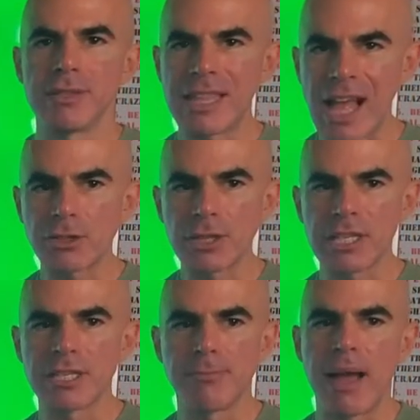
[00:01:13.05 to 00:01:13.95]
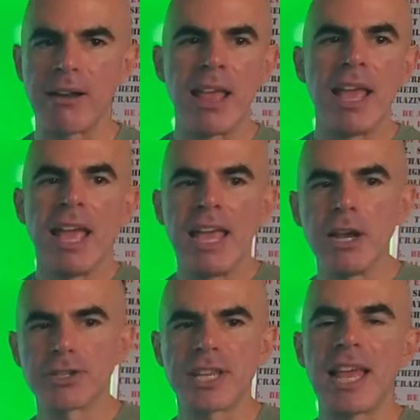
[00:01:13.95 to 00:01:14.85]
That's what this is about.
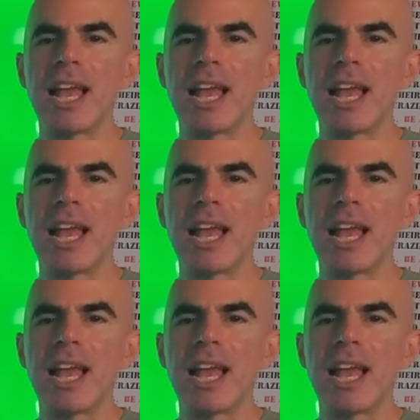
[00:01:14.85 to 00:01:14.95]
Here today